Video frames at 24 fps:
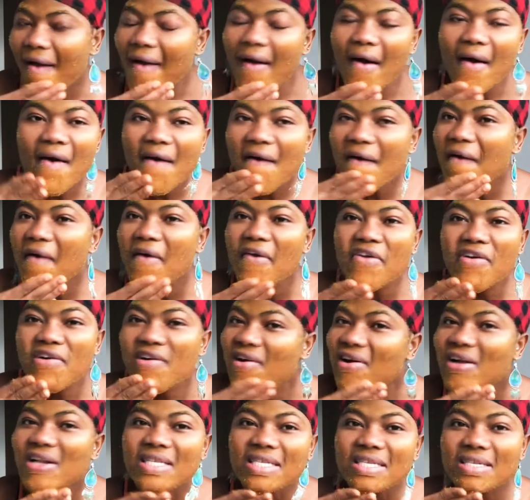You
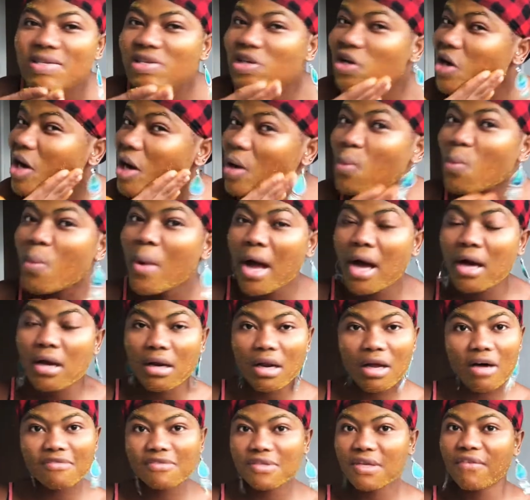can wear
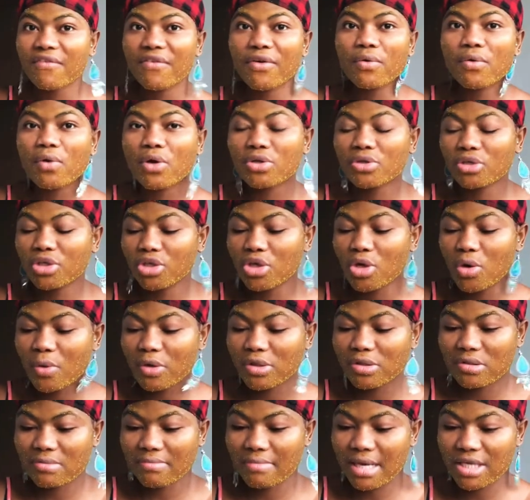gloves if you want. You don't want
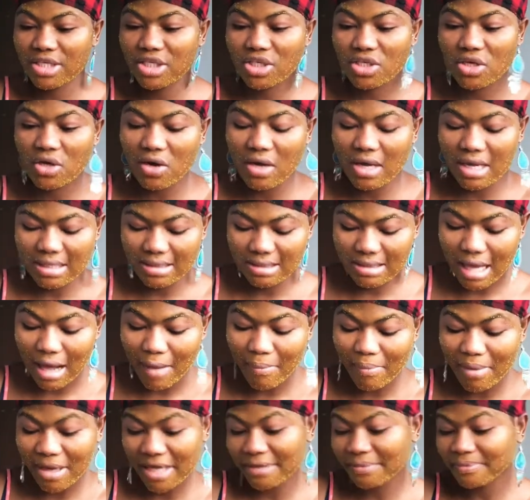to mess your hands up,
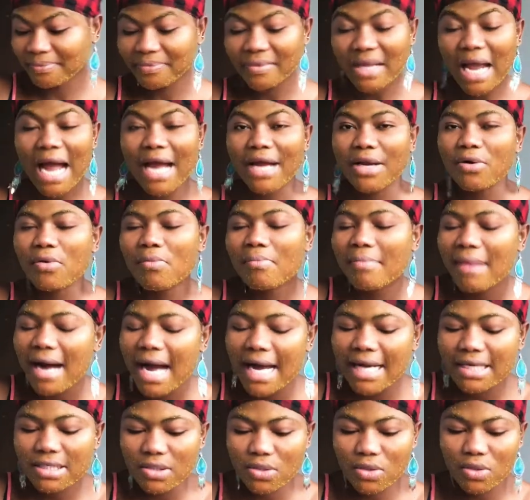but I don't
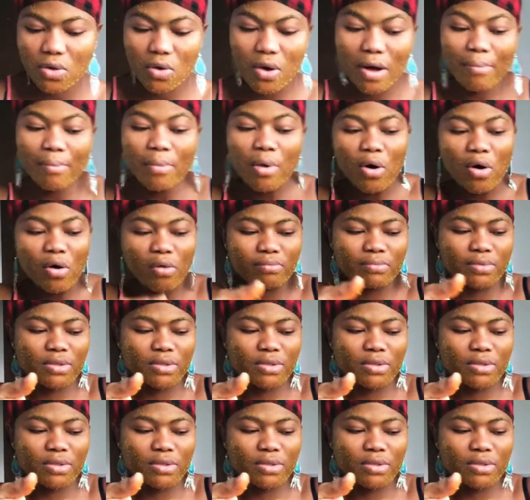mind. So I'm home.